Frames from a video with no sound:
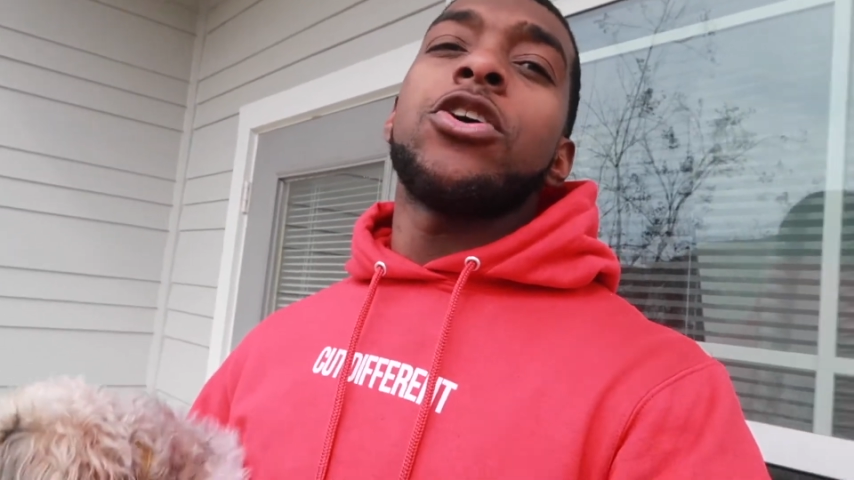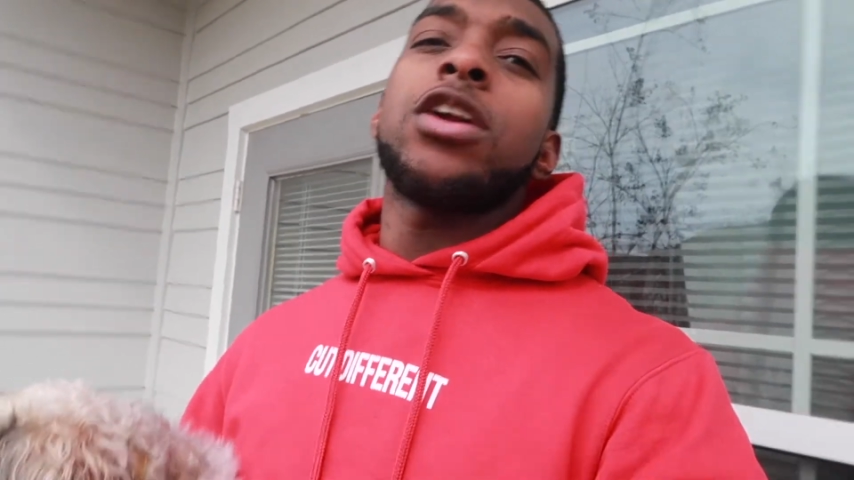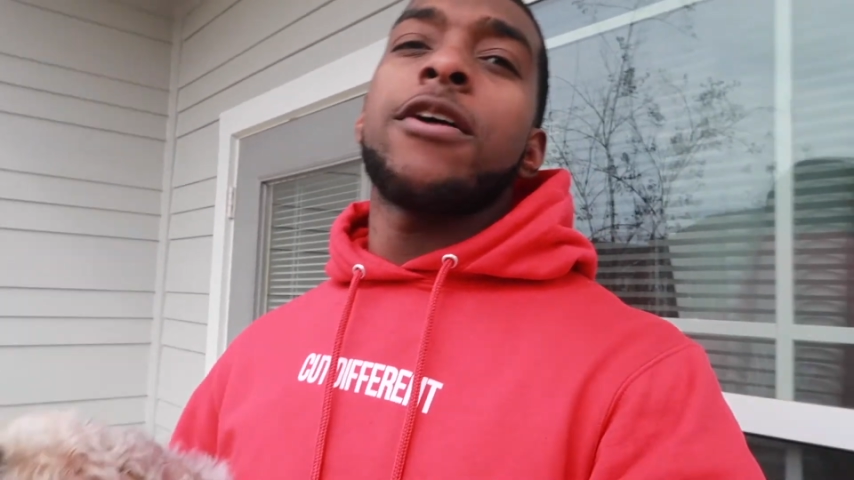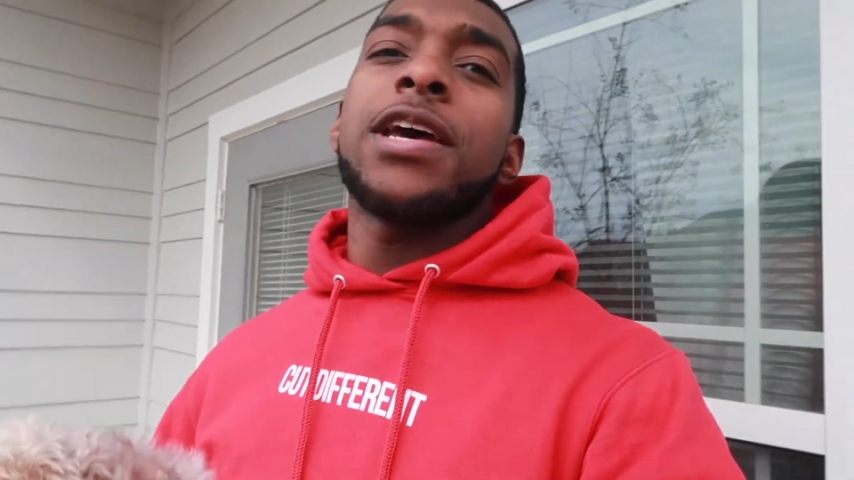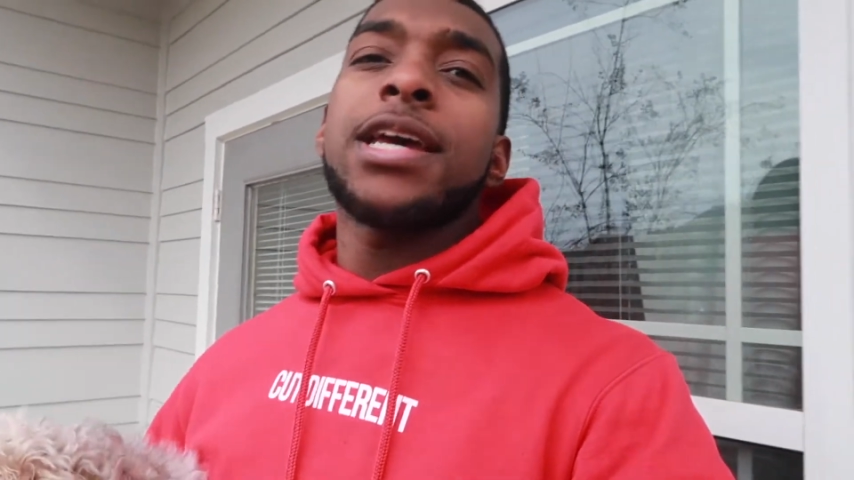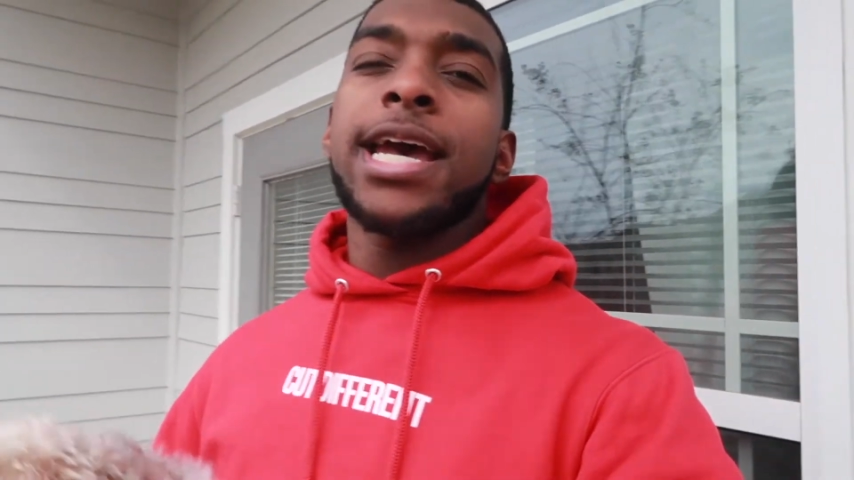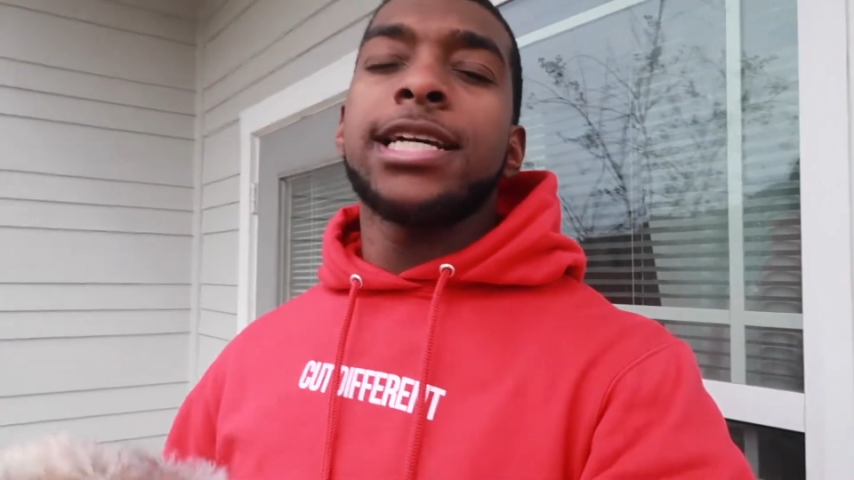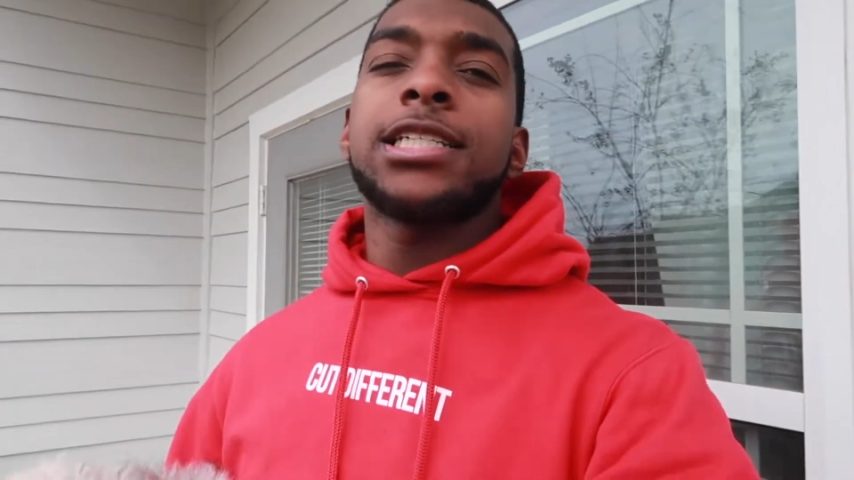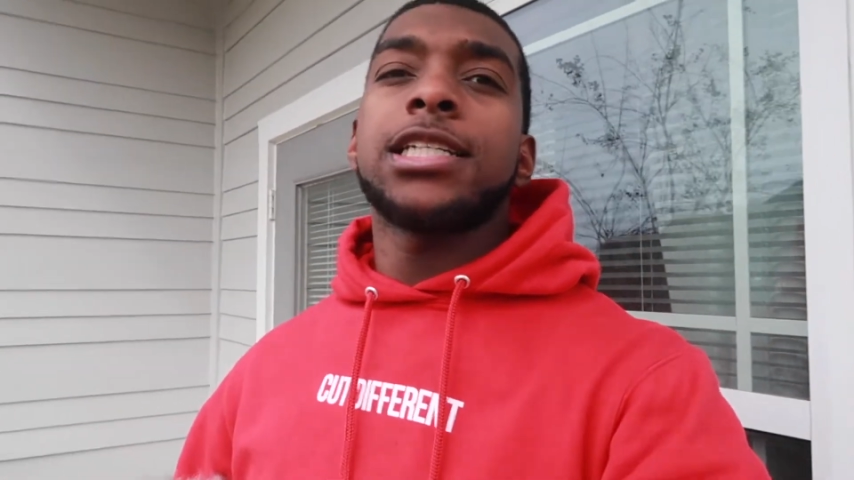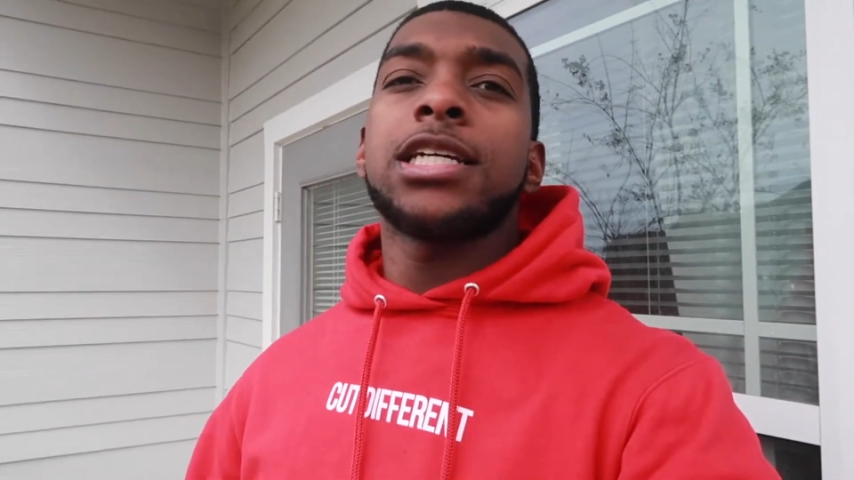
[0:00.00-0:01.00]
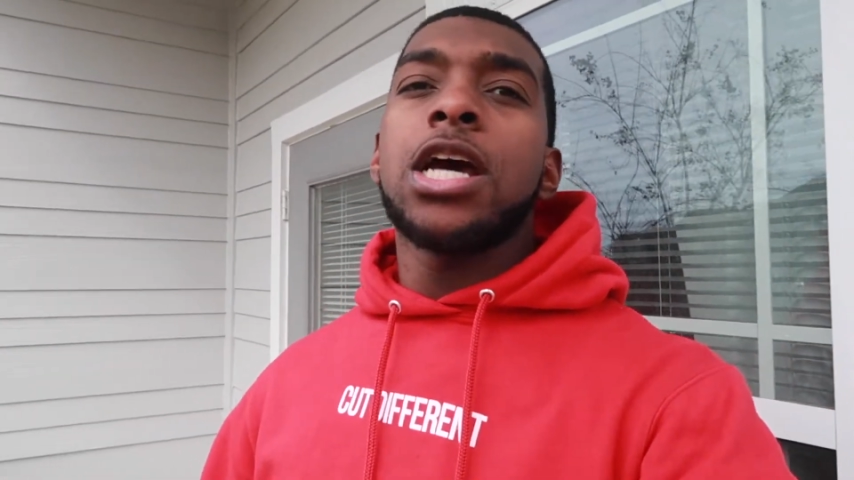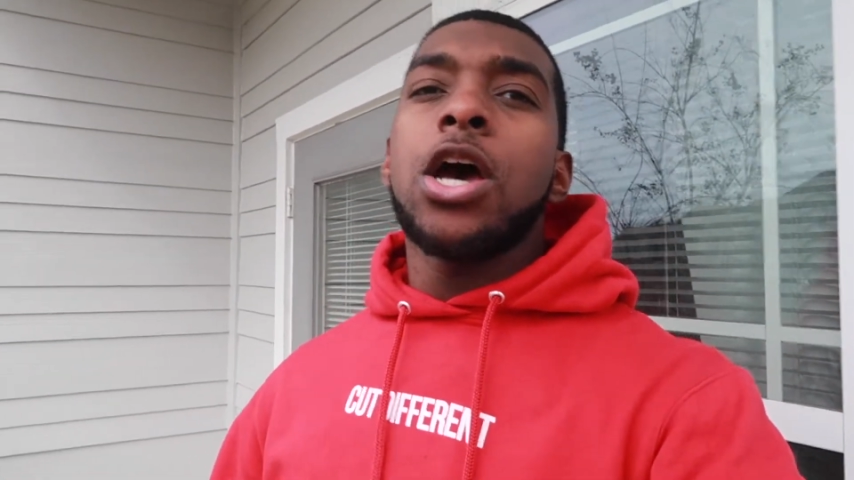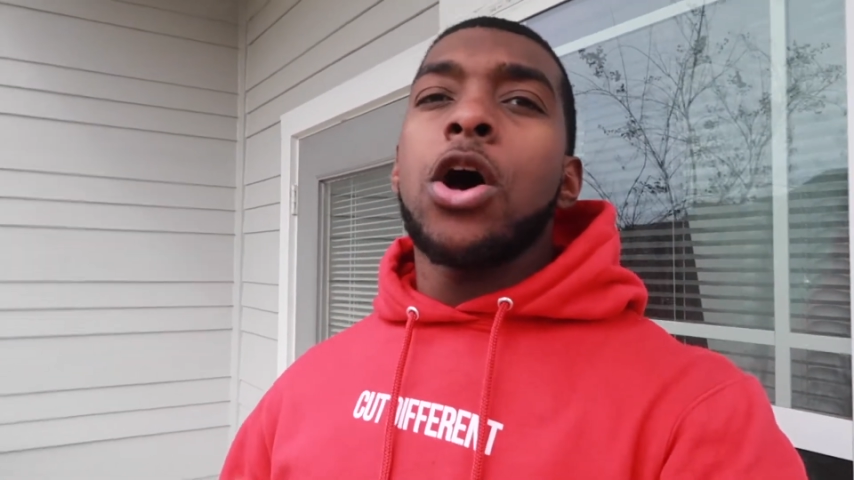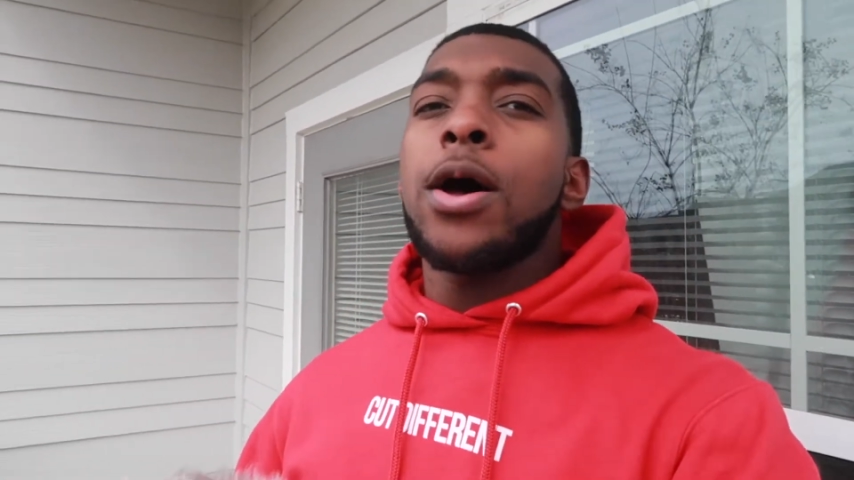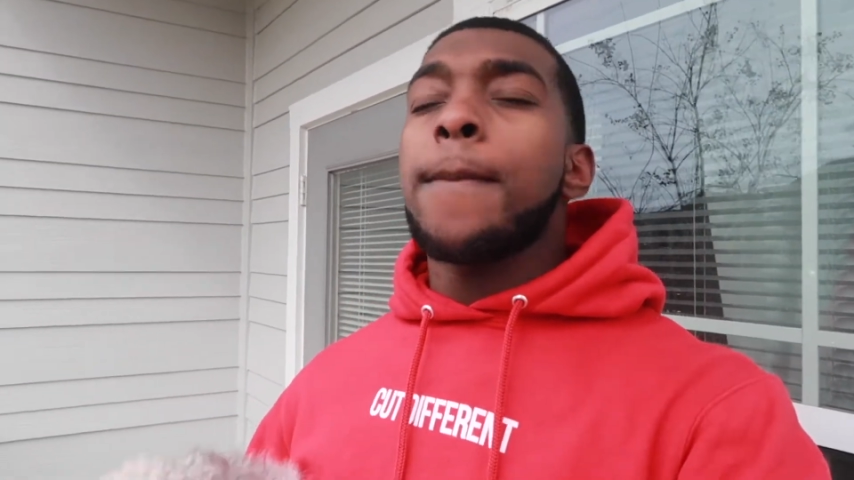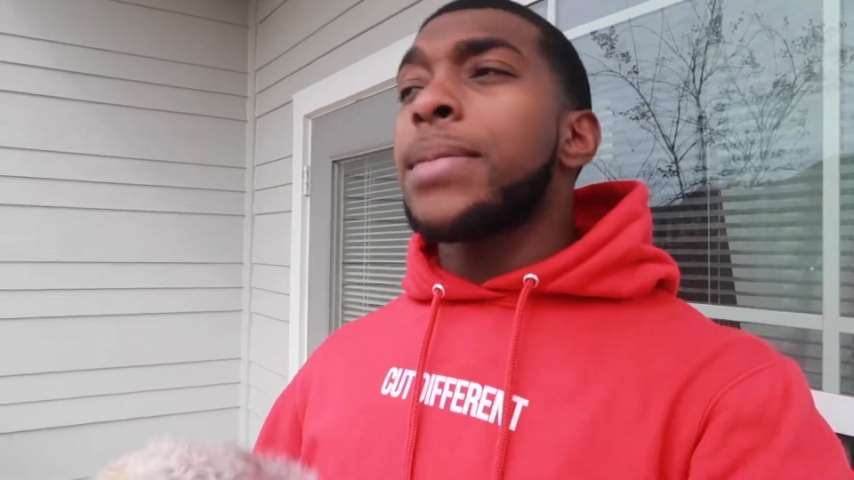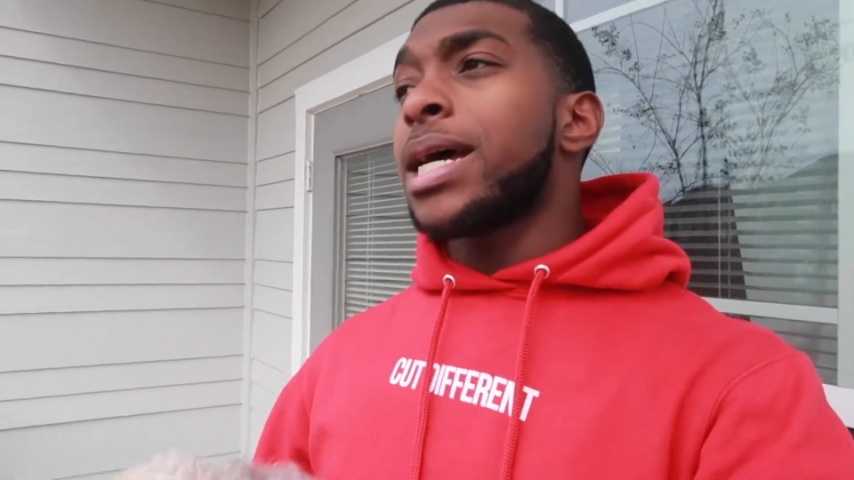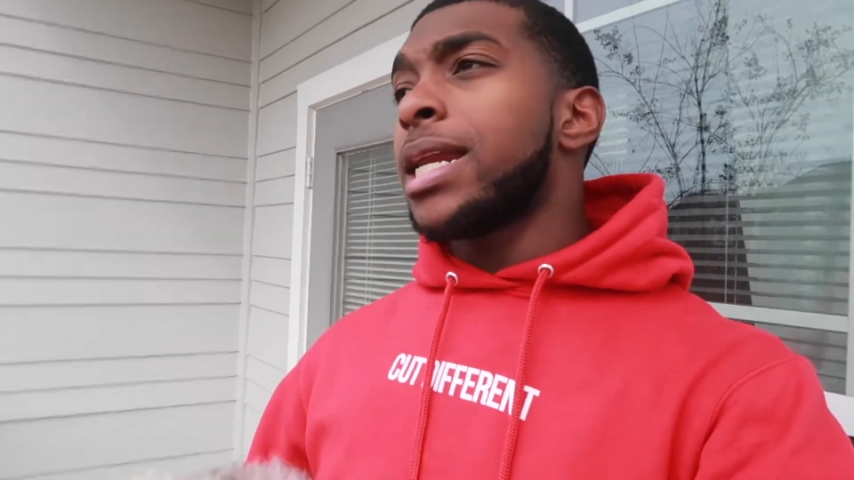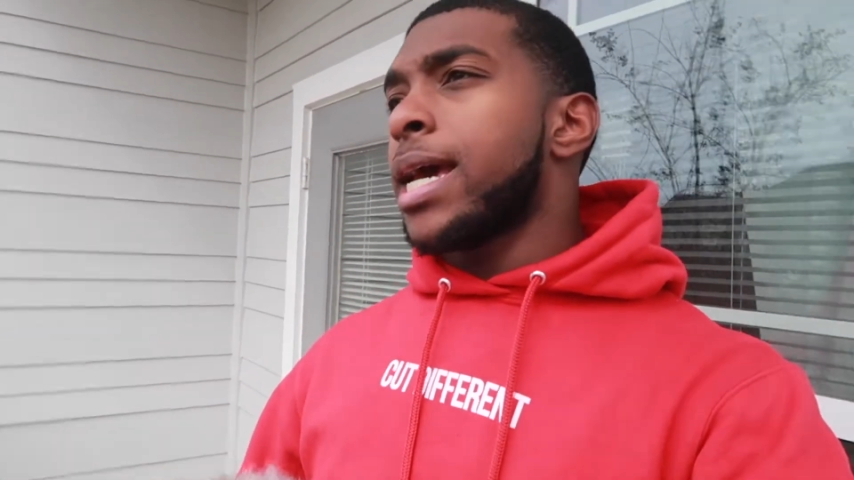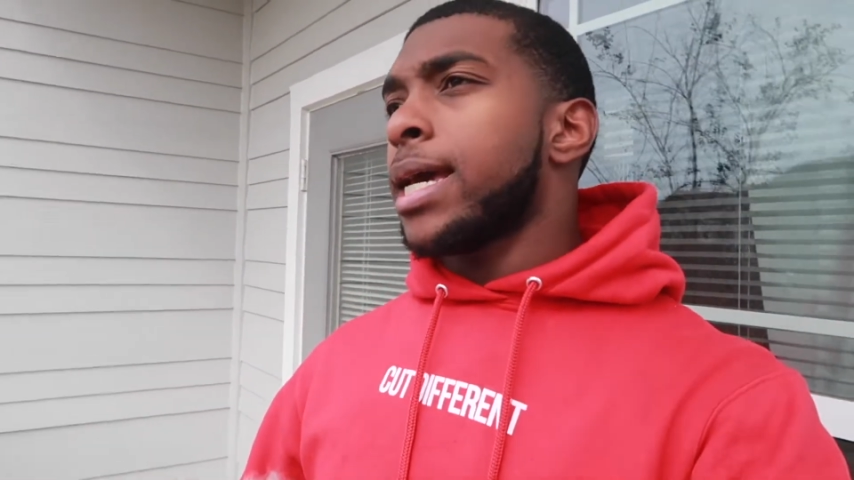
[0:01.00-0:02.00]
on our vacation on
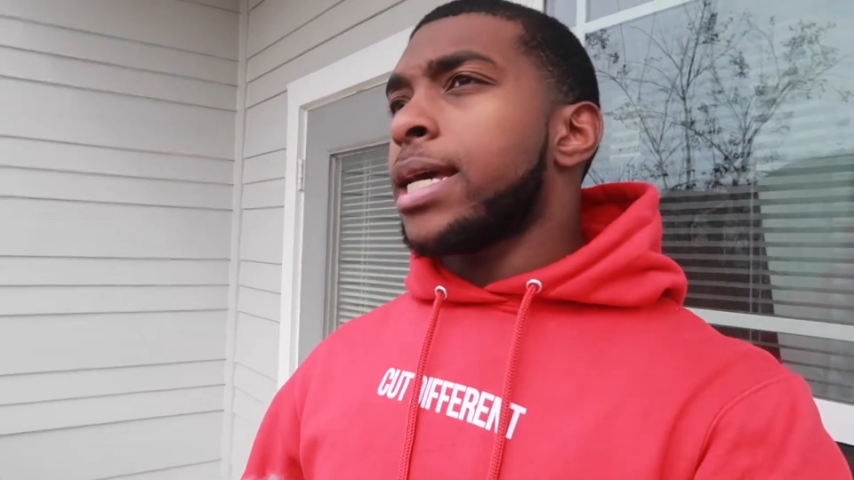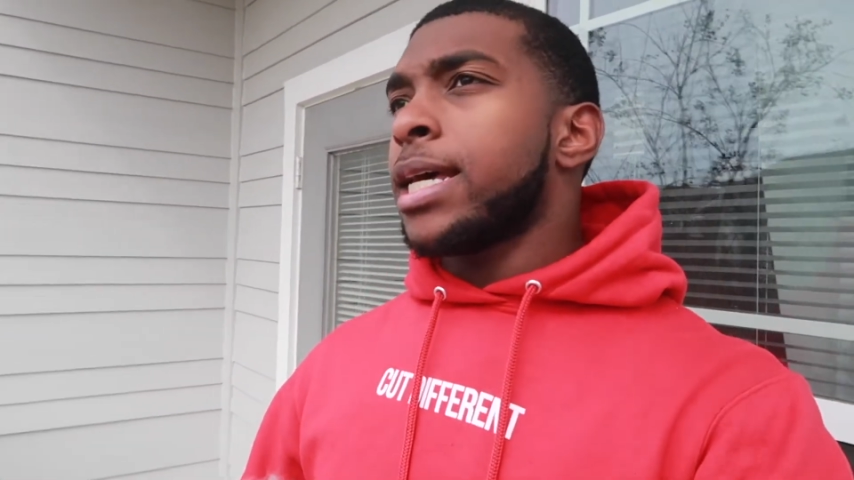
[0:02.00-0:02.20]
Monday.